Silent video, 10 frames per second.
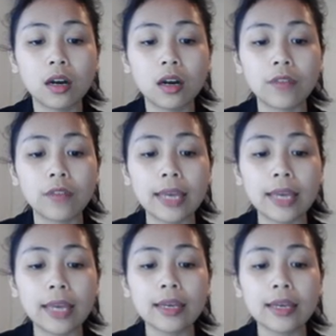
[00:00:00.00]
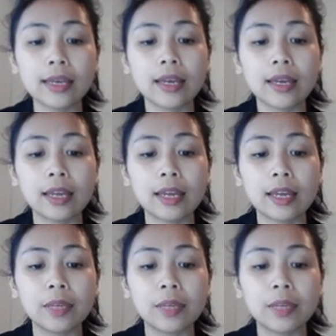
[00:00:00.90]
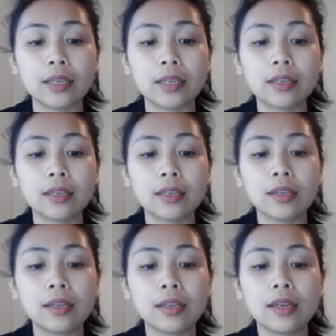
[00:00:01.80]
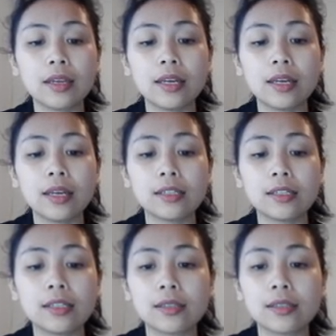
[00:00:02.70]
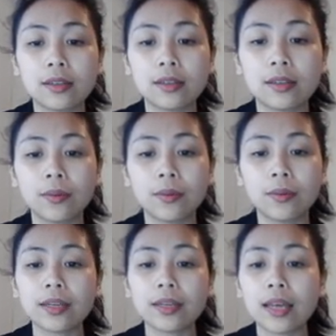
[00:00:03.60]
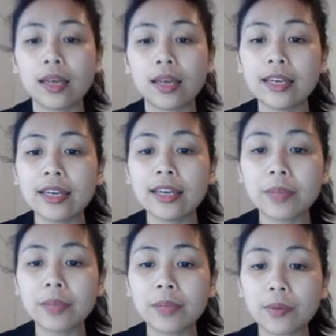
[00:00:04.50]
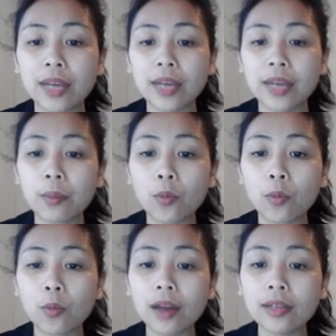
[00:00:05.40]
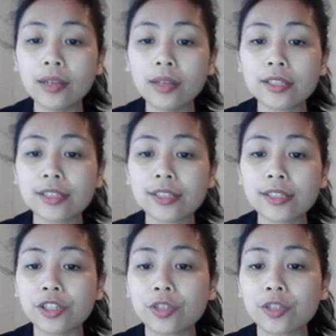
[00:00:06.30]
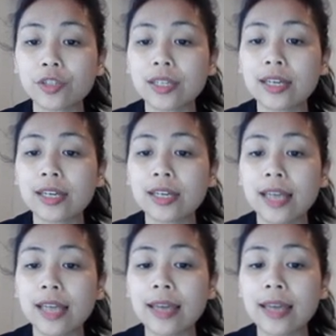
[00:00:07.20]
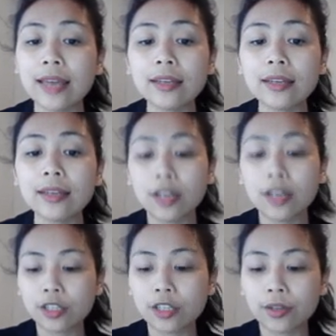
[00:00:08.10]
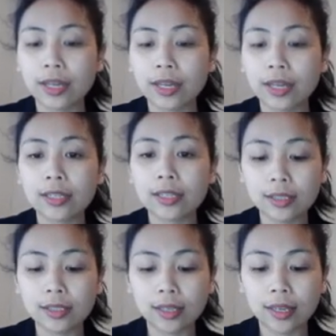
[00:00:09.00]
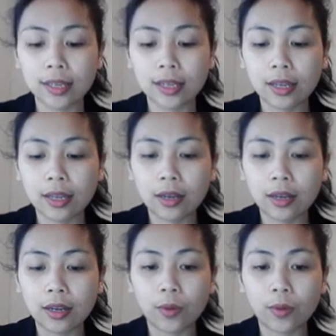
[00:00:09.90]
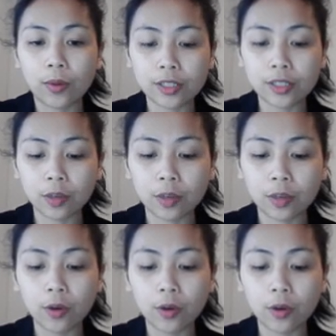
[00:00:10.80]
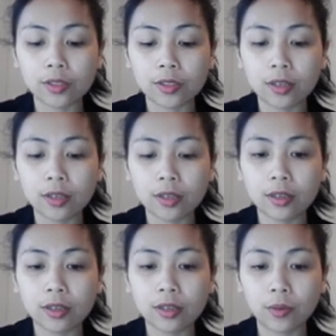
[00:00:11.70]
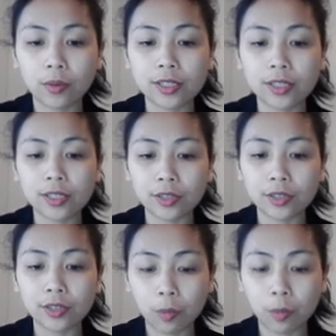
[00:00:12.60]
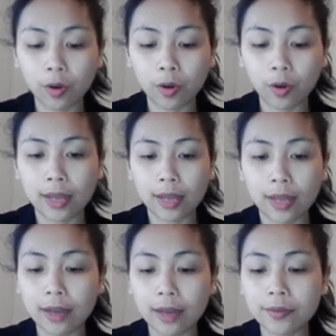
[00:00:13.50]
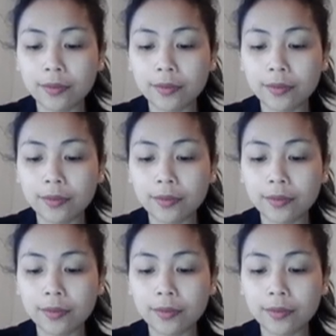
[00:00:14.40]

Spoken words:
of A and B is what? A and B, we have one intersection, right? That is head-head. So that is one single point, one single point, head-head.